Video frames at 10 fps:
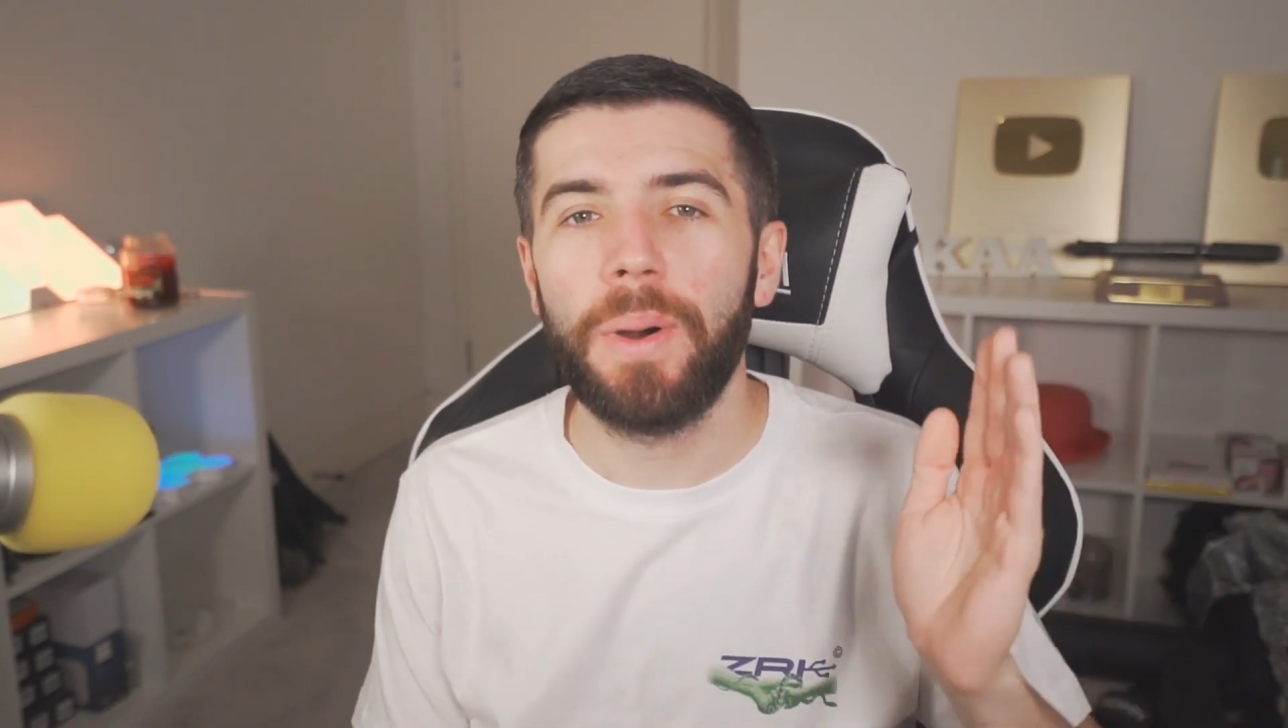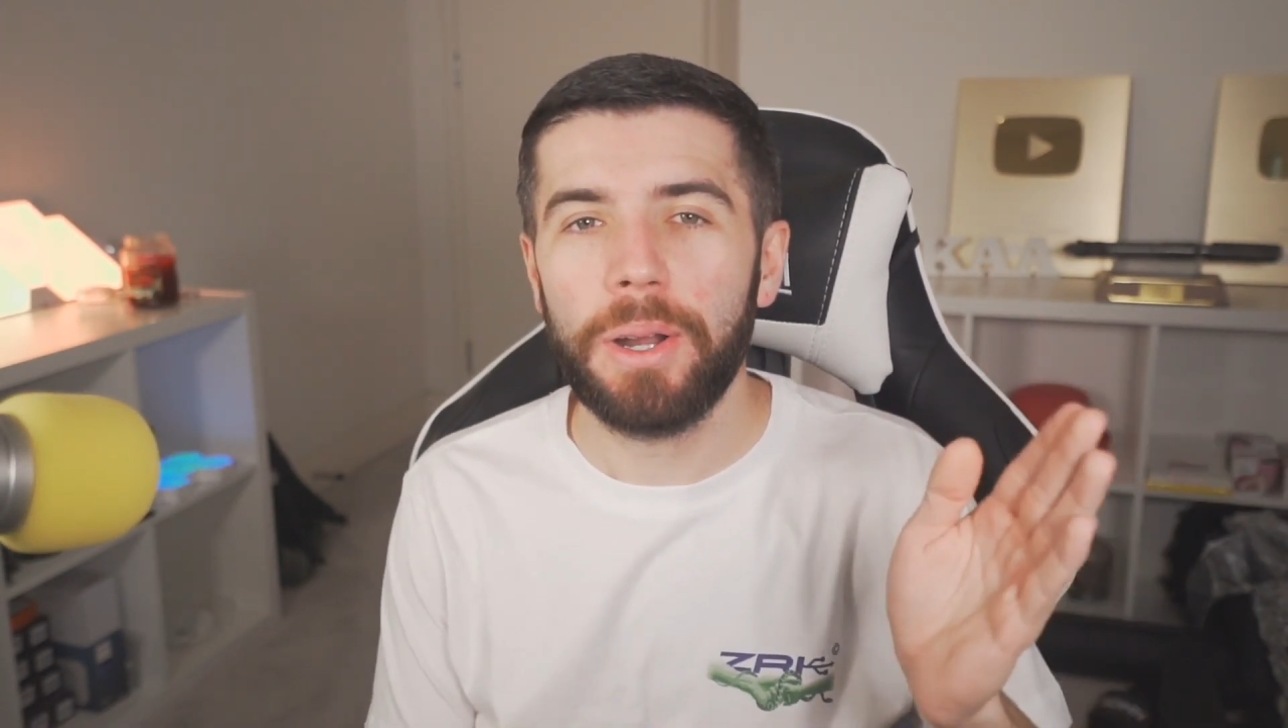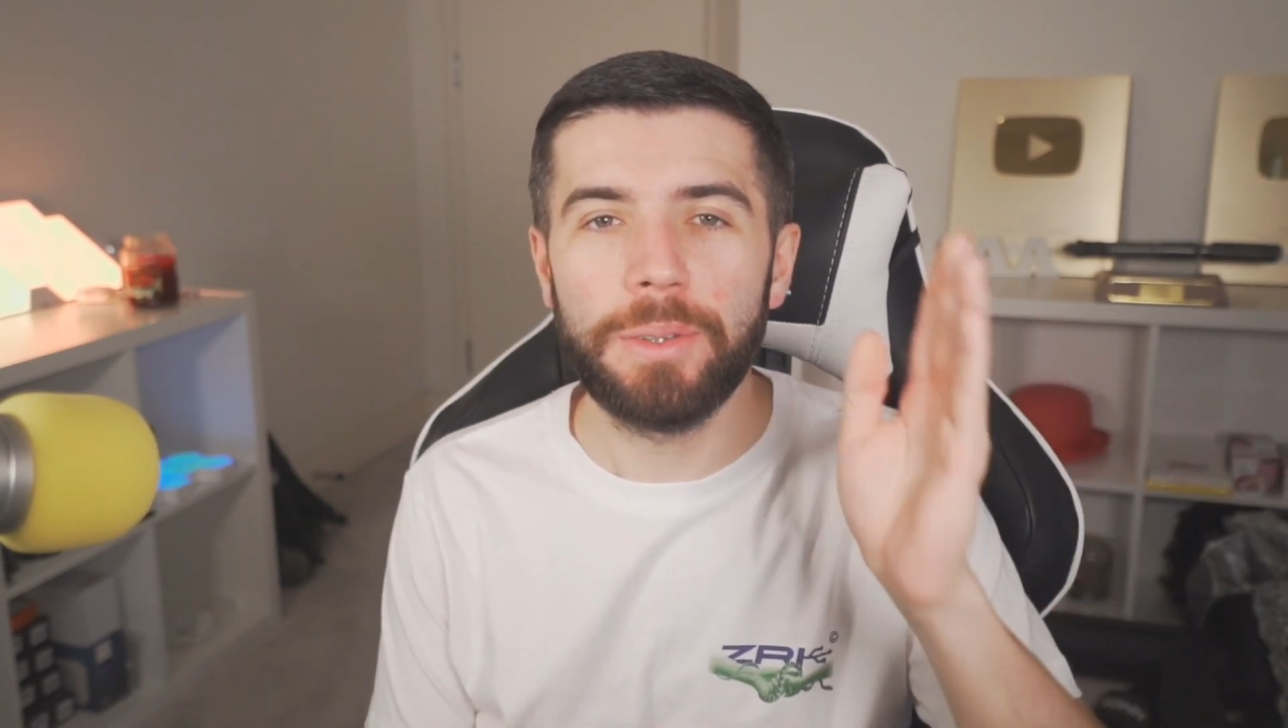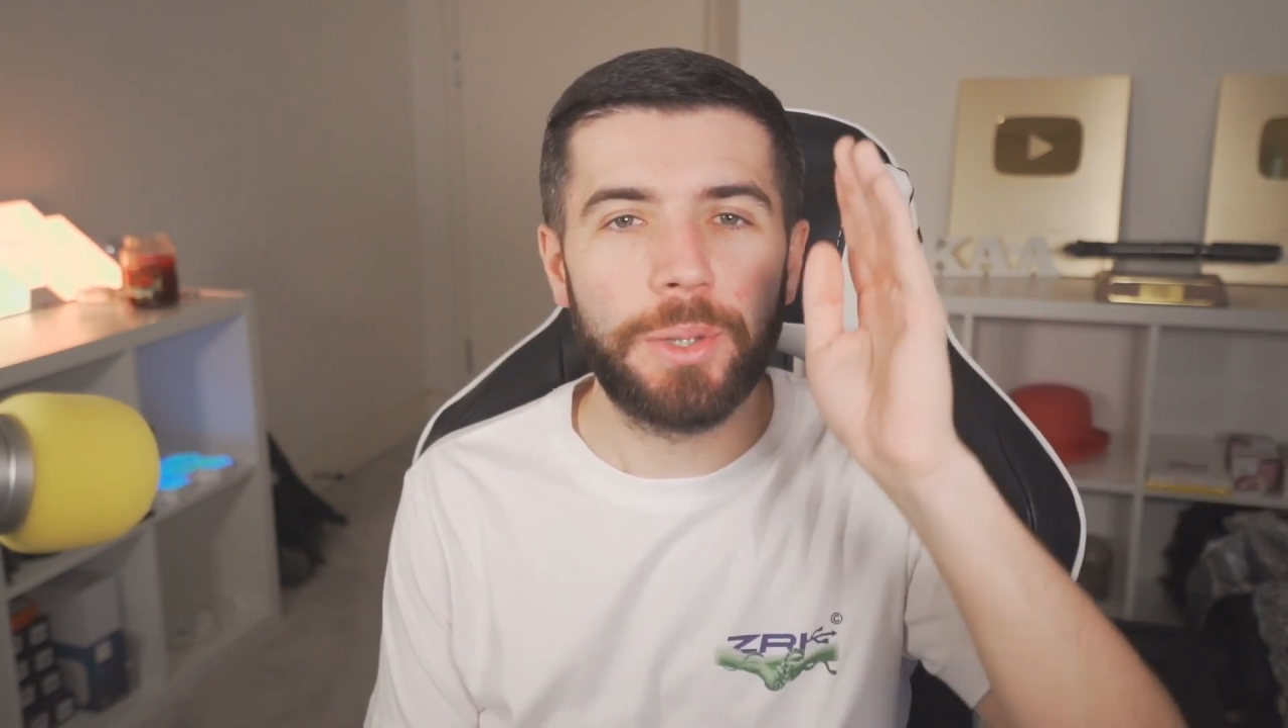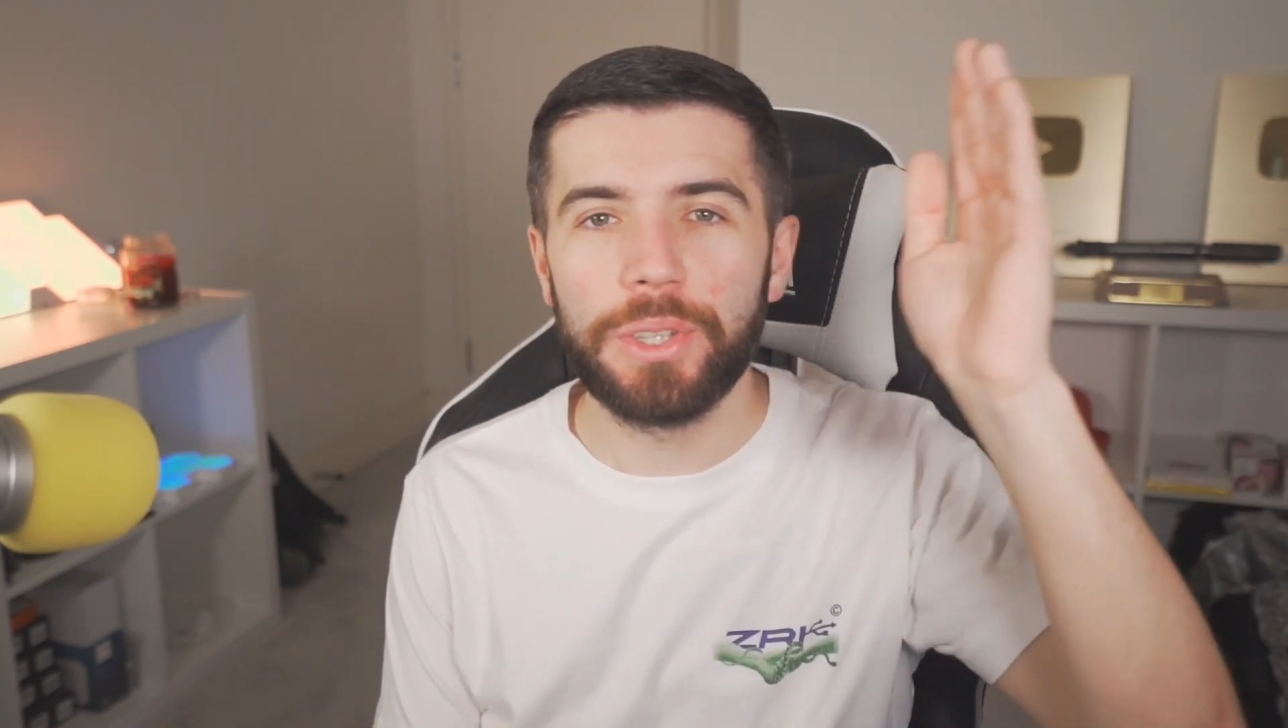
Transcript: welcome to